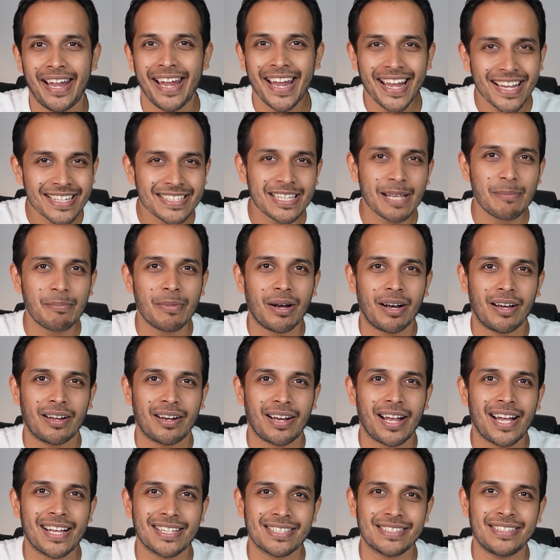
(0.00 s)
ASMR,
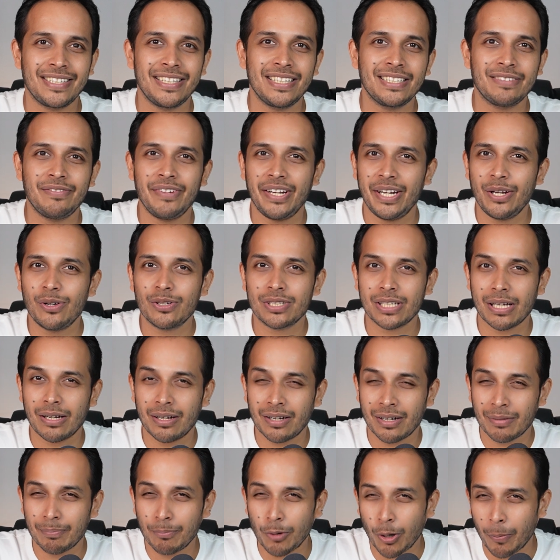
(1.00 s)
as these videos
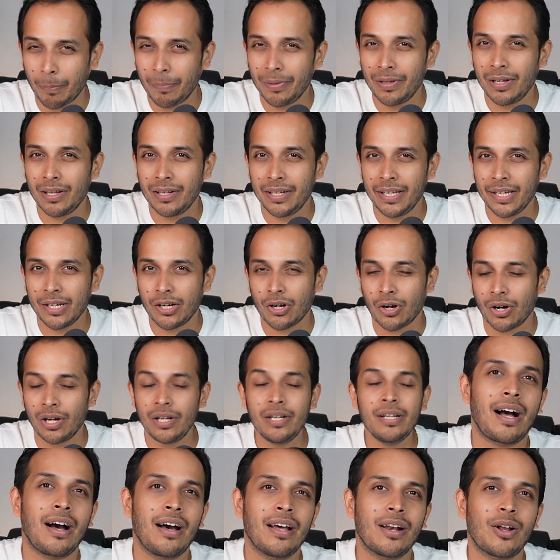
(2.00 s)
are popularly
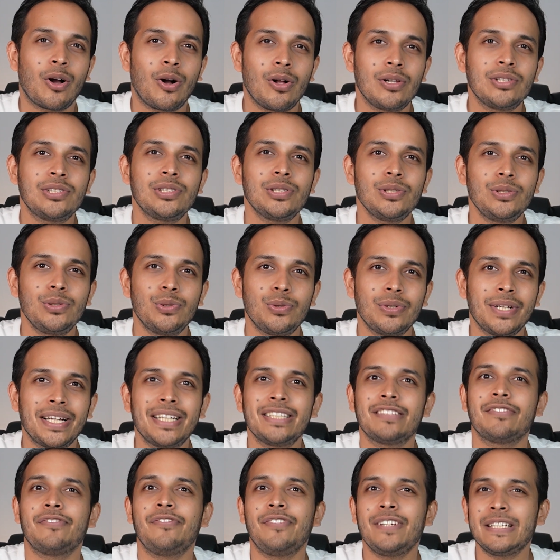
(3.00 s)
called, are also known
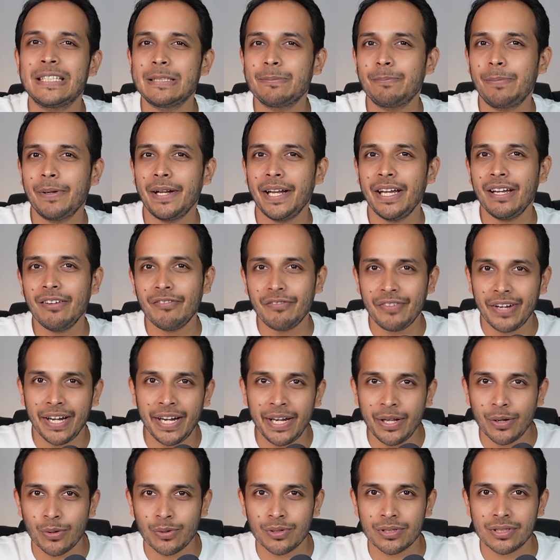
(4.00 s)
as whispering
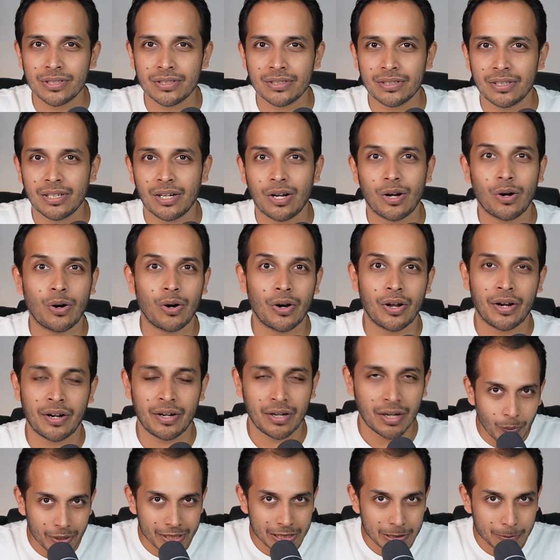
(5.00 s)
videos or
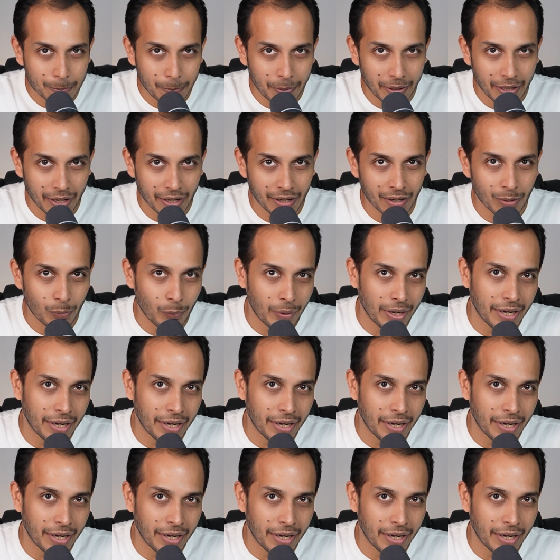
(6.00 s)
whispering